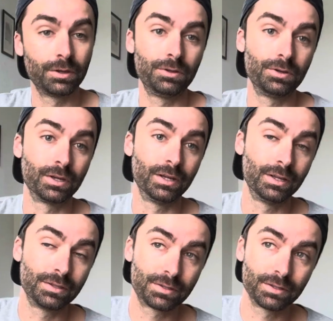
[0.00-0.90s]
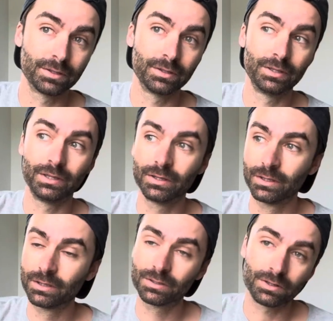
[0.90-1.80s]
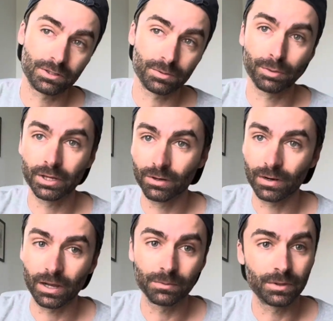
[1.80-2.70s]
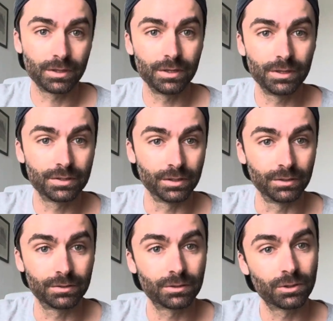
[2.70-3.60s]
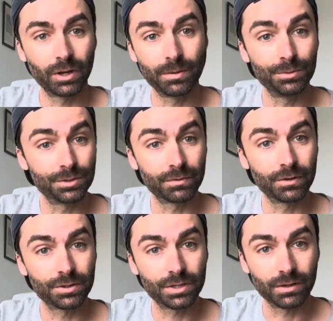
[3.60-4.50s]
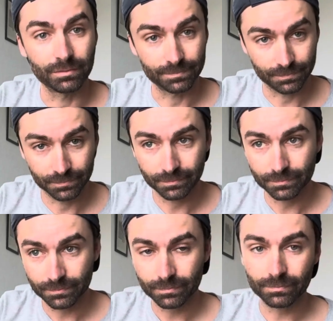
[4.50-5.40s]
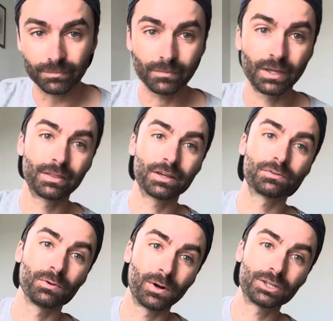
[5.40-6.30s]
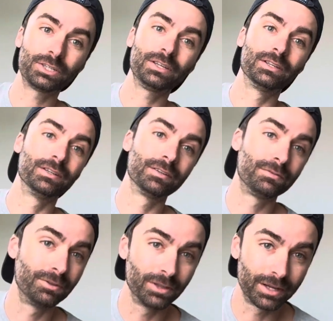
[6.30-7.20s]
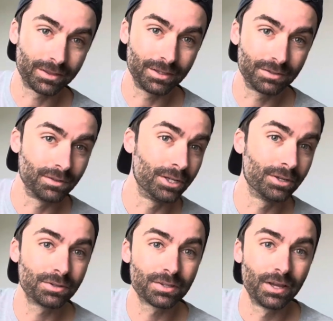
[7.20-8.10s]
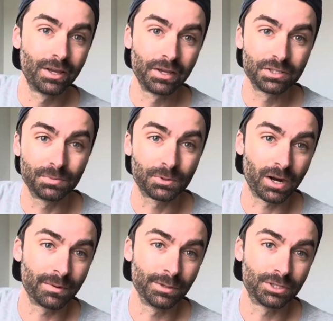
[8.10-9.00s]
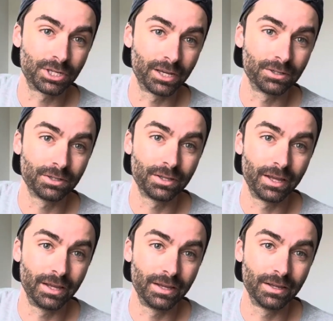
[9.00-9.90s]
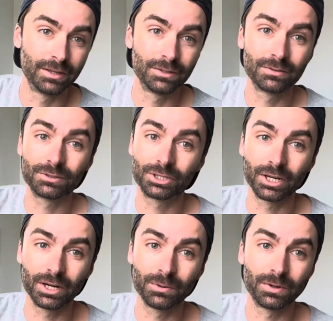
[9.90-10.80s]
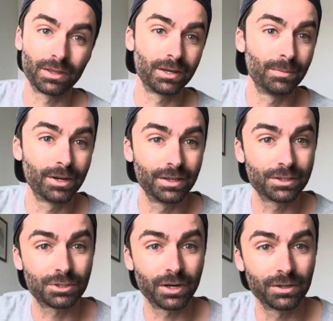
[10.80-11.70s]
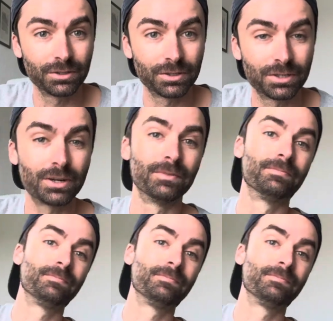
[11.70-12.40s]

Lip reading: You can instantly start to play around with these and create music for yourself. Thanks for watching, and if you like these videos, subscribe to the channel and share with anybody that's trying to learn guitar.